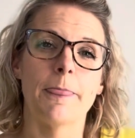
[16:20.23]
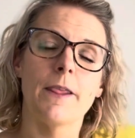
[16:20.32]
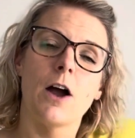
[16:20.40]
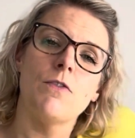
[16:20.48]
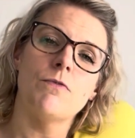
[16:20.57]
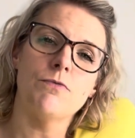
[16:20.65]

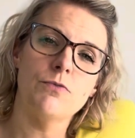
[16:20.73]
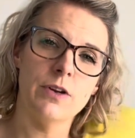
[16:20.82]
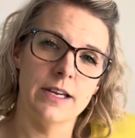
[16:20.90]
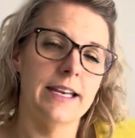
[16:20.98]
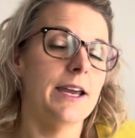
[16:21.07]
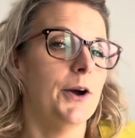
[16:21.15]
I
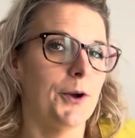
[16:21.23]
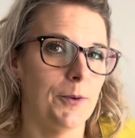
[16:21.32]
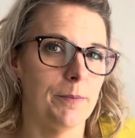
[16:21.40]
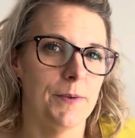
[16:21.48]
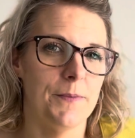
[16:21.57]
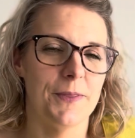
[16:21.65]
really hope
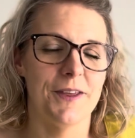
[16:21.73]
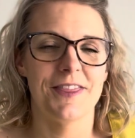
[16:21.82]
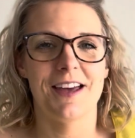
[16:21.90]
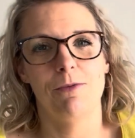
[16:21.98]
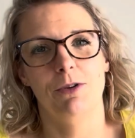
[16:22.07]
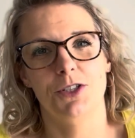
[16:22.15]
that
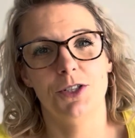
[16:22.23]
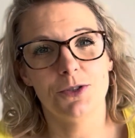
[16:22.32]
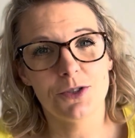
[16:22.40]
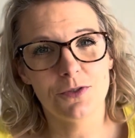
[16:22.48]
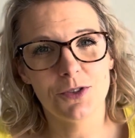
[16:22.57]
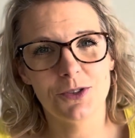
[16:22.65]
that was
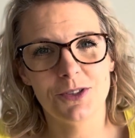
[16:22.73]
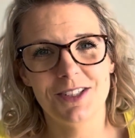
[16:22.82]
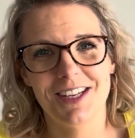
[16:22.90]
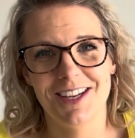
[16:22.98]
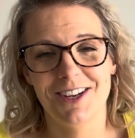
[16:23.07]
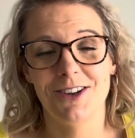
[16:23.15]
useful to
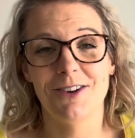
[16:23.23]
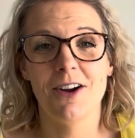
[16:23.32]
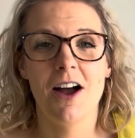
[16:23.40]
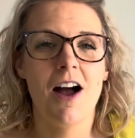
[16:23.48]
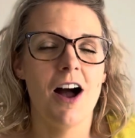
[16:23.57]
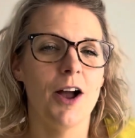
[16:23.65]
you.
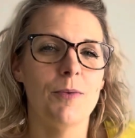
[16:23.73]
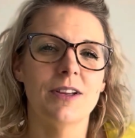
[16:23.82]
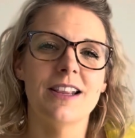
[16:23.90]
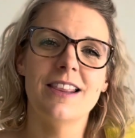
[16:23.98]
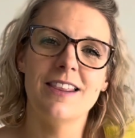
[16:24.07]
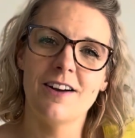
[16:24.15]
I would
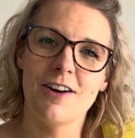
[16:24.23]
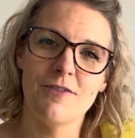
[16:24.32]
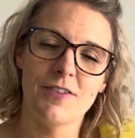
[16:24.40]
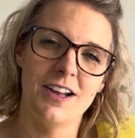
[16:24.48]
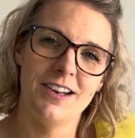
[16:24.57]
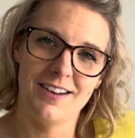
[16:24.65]
love
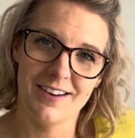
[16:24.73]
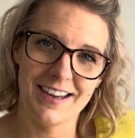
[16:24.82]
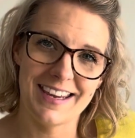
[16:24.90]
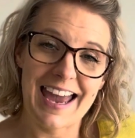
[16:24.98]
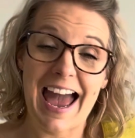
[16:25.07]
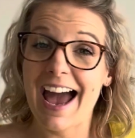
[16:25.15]
a
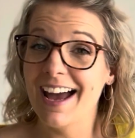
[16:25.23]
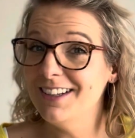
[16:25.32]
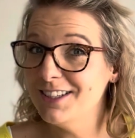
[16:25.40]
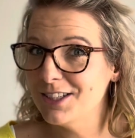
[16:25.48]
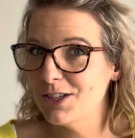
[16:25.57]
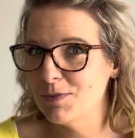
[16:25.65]
like and
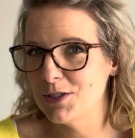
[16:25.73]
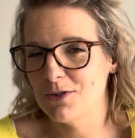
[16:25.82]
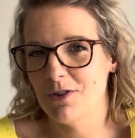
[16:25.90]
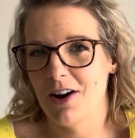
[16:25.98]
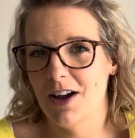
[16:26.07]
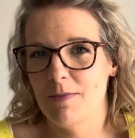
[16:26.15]
a
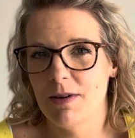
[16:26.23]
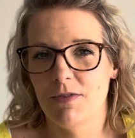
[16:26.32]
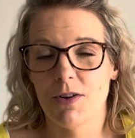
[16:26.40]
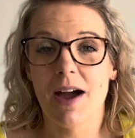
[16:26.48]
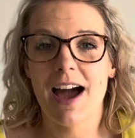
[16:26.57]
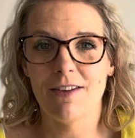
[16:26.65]
subscribe if you
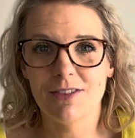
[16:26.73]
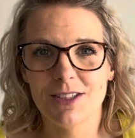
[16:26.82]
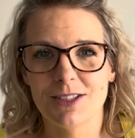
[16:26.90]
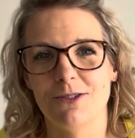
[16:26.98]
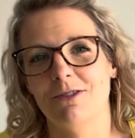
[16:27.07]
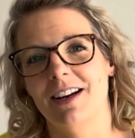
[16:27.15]
haven't
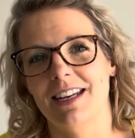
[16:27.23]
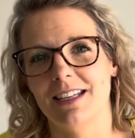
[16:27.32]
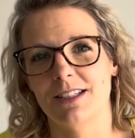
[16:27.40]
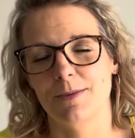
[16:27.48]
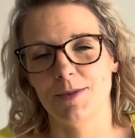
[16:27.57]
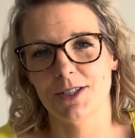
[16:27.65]
already
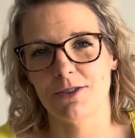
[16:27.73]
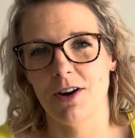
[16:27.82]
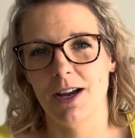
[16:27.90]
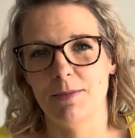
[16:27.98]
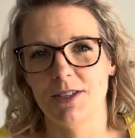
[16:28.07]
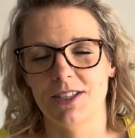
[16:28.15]

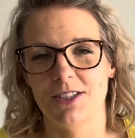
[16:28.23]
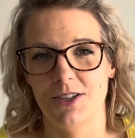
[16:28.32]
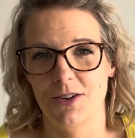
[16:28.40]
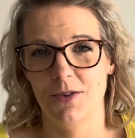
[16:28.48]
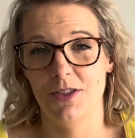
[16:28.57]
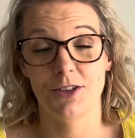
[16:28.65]
subscribed
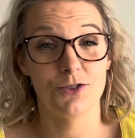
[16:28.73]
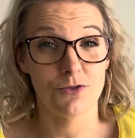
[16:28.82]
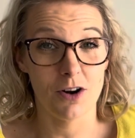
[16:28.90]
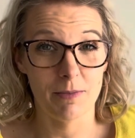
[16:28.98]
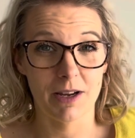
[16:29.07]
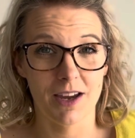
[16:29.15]
to The
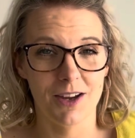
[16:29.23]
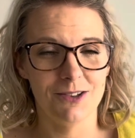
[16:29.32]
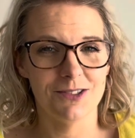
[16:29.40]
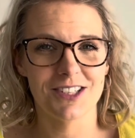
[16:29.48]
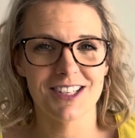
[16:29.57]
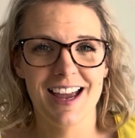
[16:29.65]
Drama
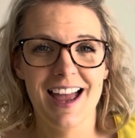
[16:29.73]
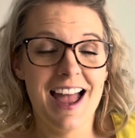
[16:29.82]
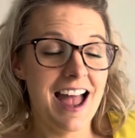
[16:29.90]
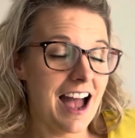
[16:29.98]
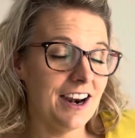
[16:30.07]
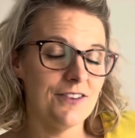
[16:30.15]
Coach.
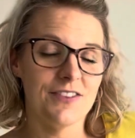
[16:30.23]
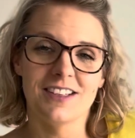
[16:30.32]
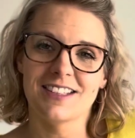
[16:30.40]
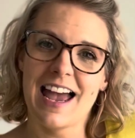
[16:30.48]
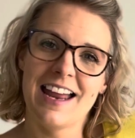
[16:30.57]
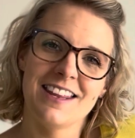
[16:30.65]
And if there's
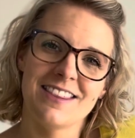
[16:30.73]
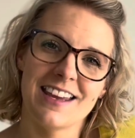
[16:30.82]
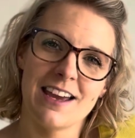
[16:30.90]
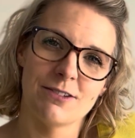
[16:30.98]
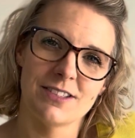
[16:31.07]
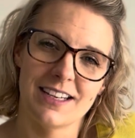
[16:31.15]
anything
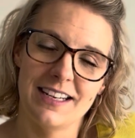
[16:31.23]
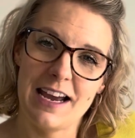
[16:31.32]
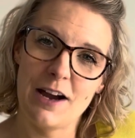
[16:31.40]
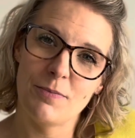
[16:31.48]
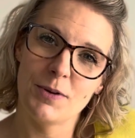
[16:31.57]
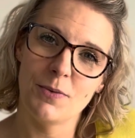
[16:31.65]
else I can
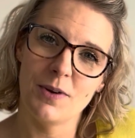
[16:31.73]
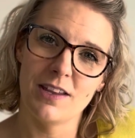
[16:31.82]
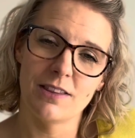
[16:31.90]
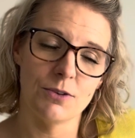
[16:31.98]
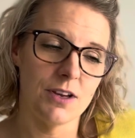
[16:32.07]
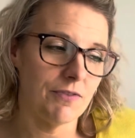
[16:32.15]
help you with,
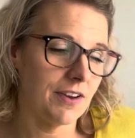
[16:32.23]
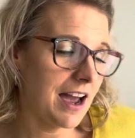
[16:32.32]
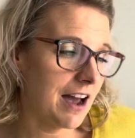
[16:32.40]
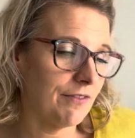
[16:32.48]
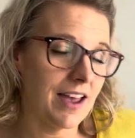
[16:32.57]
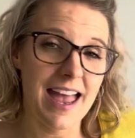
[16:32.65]
or if you
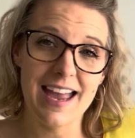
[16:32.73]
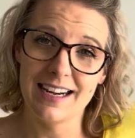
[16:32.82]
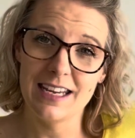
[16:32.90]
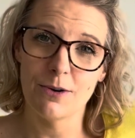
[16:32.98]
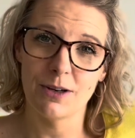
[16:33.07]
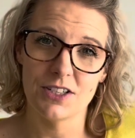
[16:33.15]
have
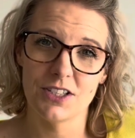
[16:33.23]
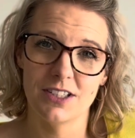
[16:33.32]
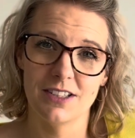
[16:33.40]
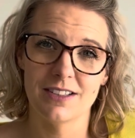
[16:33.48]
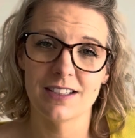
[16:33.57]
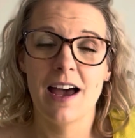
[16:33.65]
any
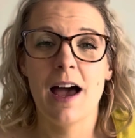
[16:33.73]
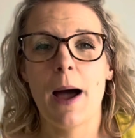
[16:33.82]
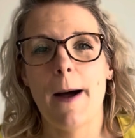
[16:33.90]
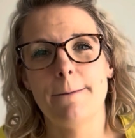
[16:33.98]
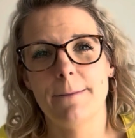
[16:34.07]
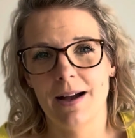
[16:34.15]
questions
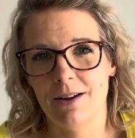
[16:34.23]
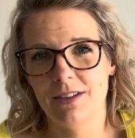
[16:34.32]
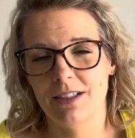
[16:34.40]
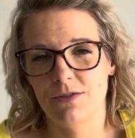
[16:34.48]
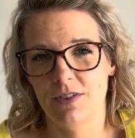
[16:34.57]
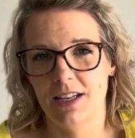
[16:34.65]
about
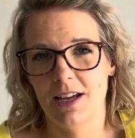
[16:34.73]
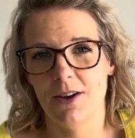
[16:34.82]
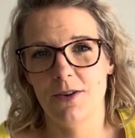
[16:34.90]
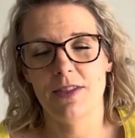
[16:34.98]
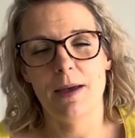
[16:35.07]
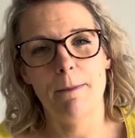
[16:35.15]
this
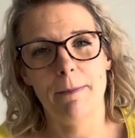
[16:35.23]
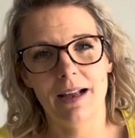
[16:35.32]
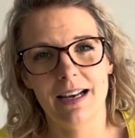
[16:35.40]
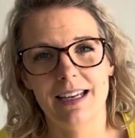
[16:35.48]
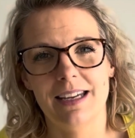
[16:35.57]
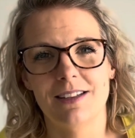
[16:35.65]
video, then
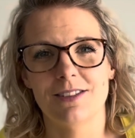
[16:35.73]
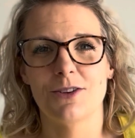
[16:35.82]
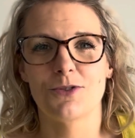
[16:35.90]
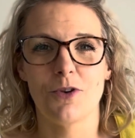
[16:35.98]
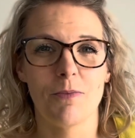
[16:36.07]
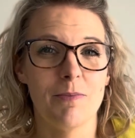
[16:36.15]
please
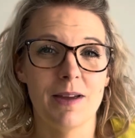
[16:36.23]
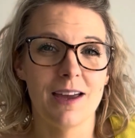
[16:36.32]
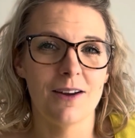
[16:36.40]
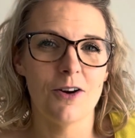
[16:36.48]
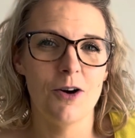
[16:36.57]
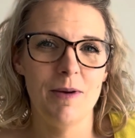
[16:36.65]
drop me a
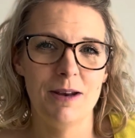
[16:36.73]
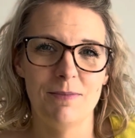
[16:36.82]
comment